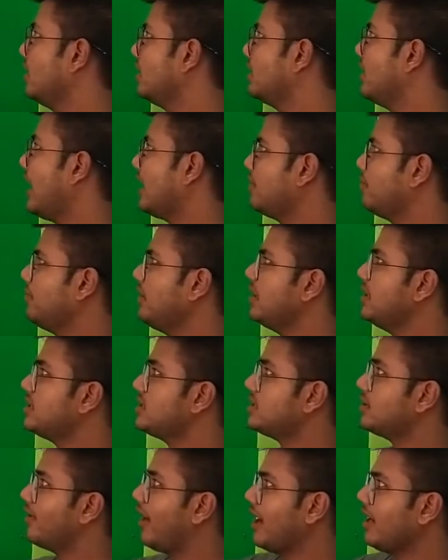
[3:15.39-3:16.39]
that
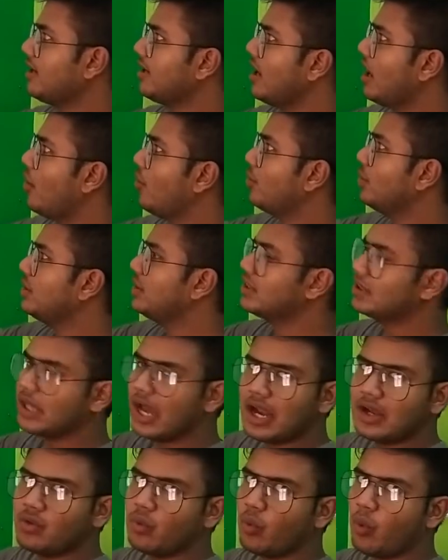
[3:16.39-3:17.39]
means right now in
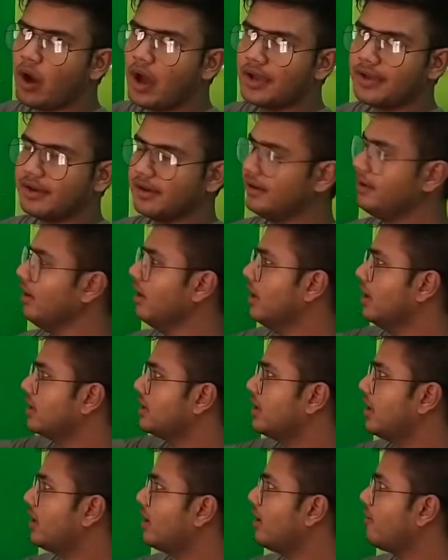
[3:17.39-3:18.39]
that wire
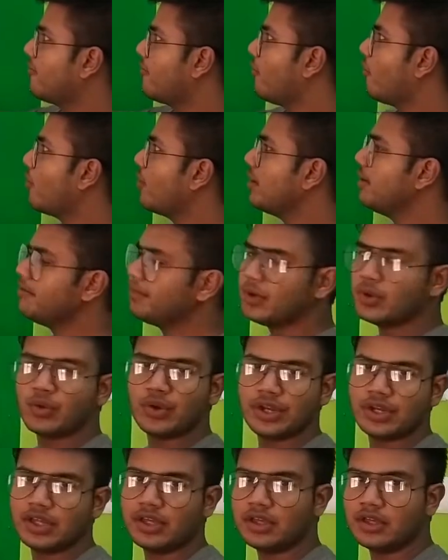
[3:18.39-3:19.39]
there are 4
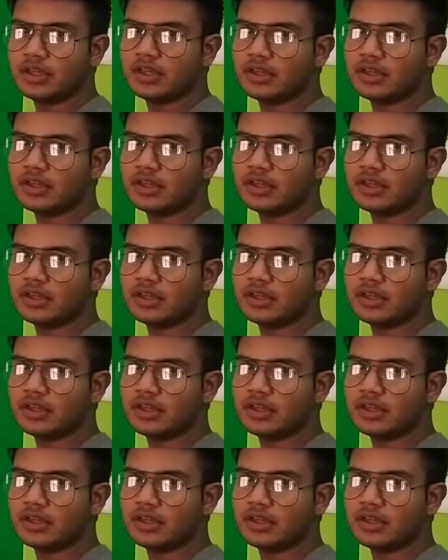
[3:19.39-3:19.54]
impurities.